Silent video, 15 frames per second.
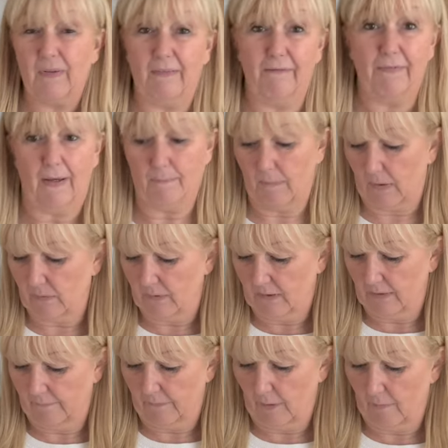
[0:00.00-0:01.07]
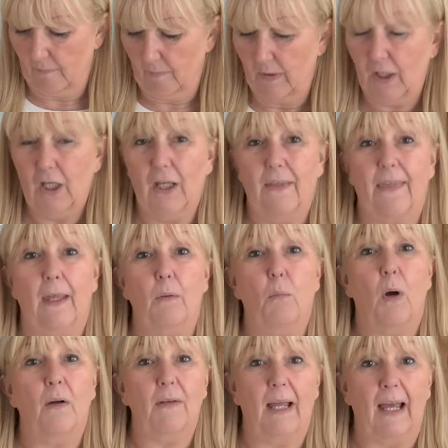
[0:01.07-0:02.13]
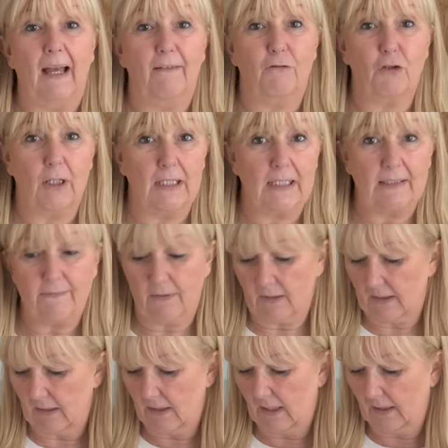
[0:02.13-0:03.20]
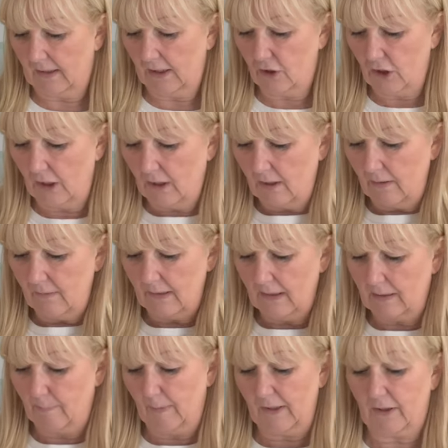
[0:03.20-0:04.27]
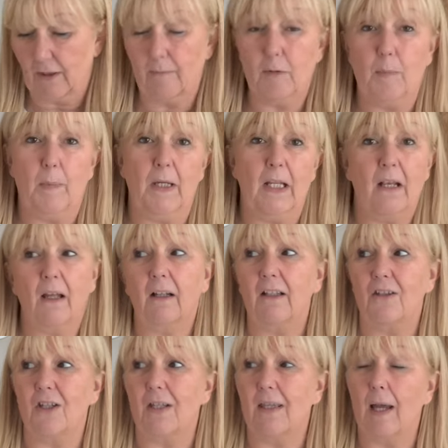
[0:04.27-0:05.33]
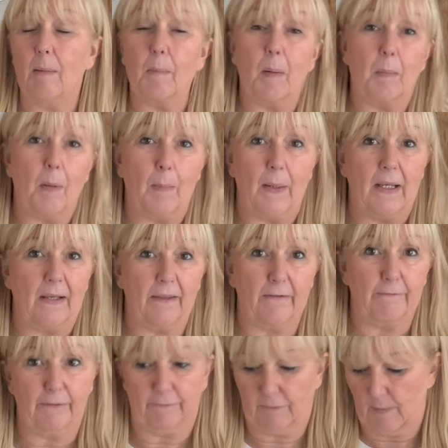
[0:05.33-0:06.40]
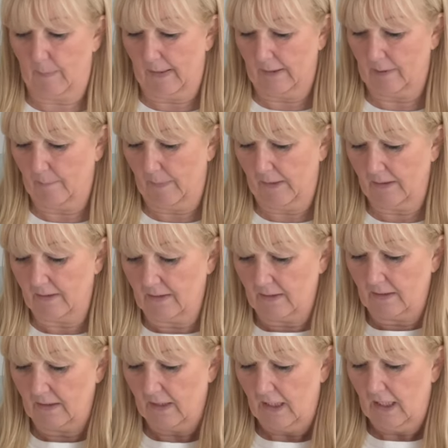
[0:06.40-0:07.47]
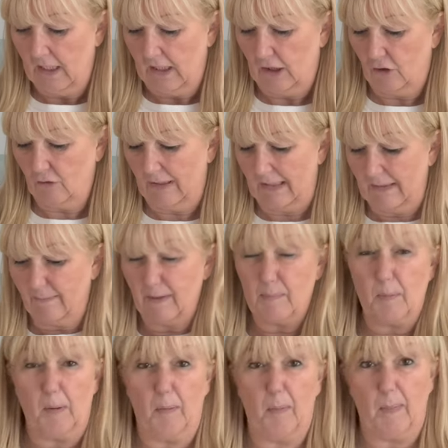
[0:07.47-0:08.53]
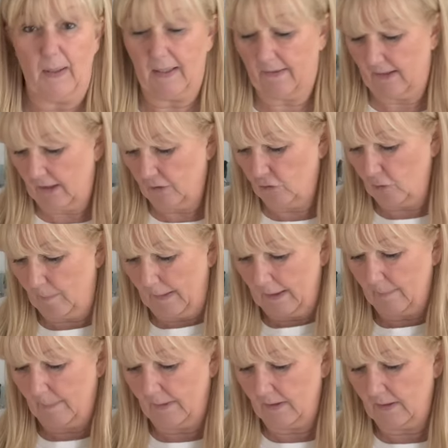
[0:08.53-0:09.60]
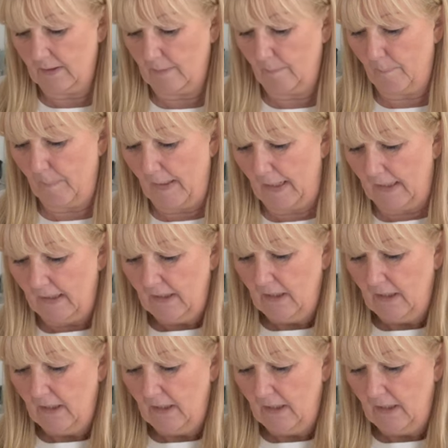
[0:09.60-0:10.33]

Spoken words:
in fact most of them, they won't have transfers and luggage included. So by the time you put your luggage in, that'll probably be another £50 a person. Your transfers probably be another £100 a person. But